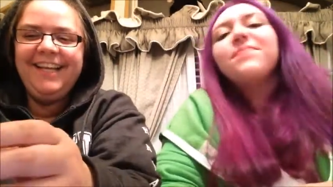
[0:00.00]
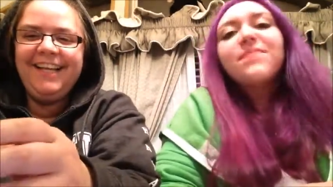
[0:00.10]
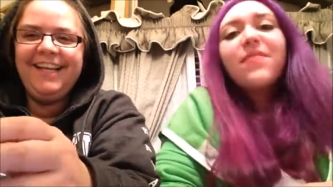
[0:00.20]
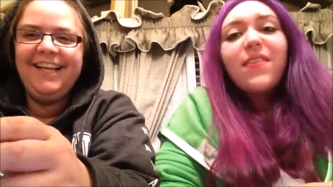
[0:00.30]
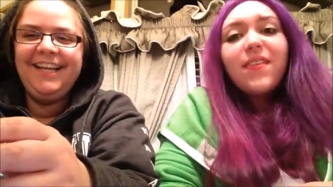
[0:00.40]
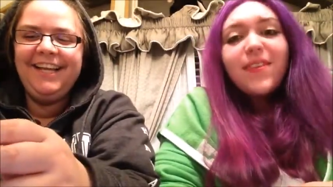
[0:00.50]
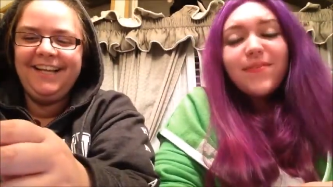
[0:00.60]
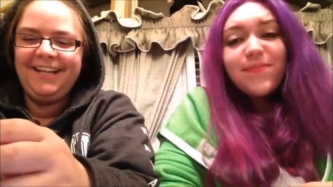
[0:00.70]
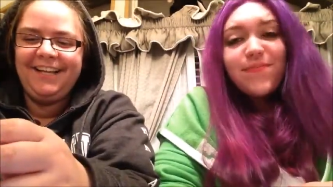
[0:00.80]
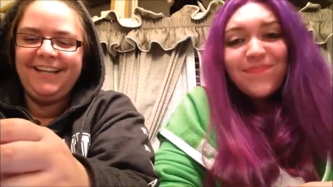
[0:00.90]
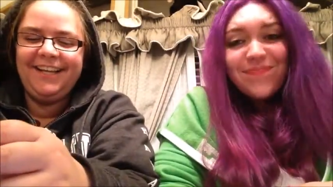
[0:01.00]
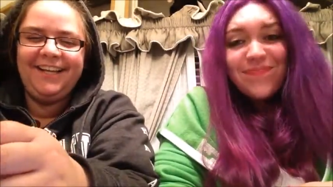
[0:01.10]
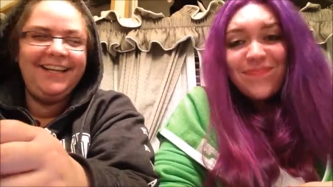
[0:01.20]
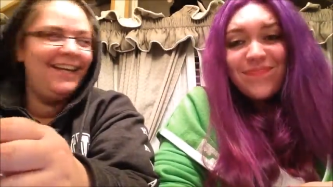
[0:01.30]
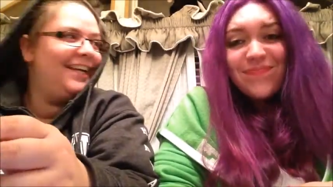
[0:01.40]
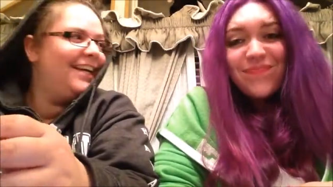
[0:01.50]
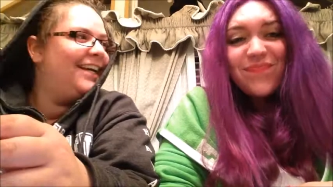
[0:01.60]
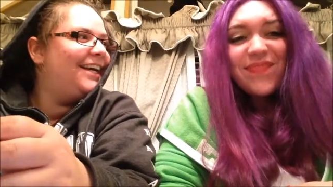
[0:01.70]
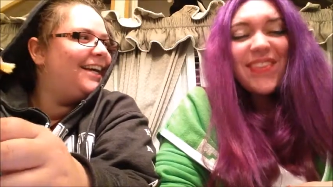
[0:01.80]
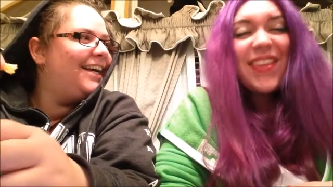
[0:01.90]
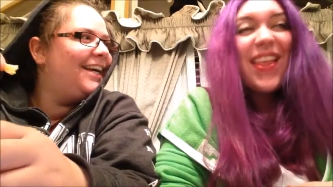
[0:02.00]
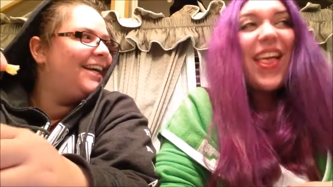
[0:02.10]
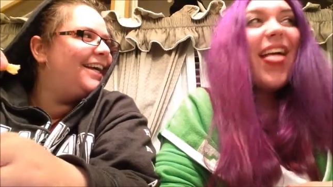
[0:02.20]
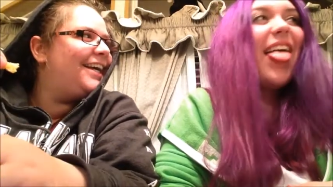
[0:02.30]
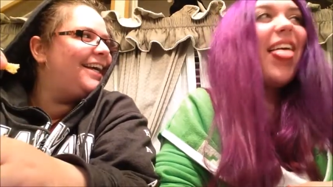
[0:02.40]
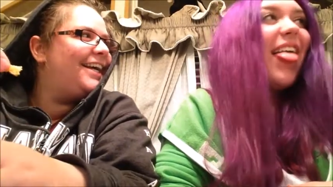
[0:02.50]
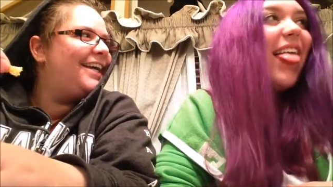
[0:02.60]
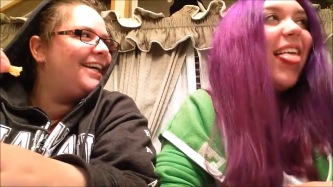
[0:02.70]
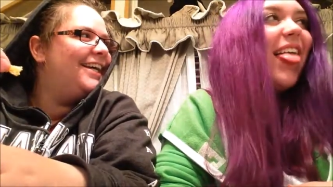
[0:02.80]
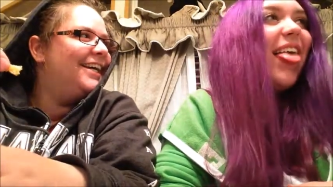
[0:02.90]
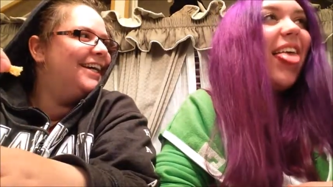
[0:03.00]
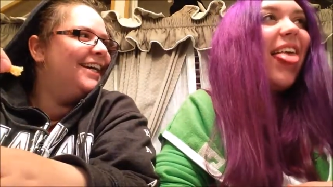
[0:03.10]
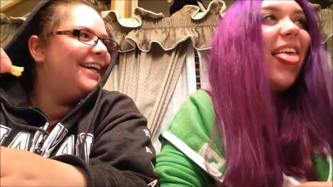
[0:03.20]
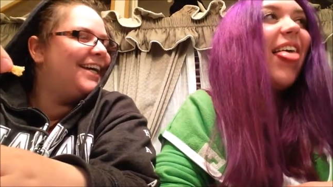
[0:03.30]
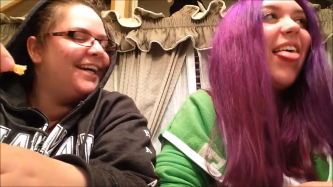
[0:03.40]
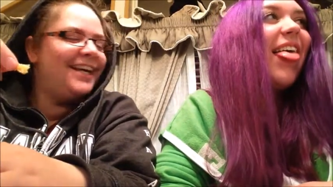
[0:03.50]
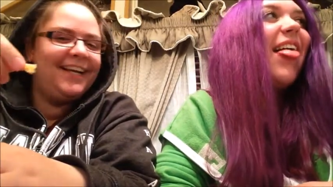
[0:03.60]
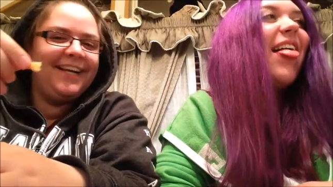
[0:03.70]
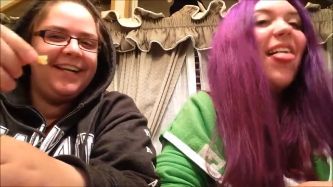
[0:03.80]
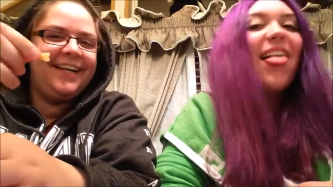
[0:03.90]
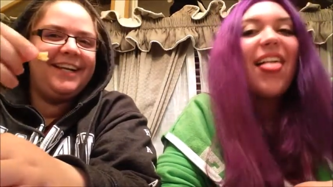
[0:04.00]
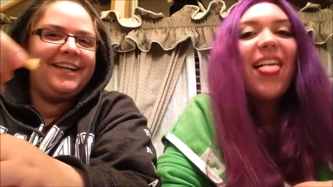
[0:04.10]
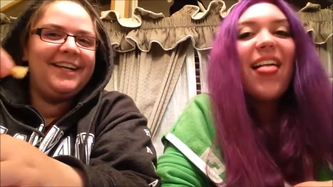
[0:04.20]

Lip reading: Nobody speaks.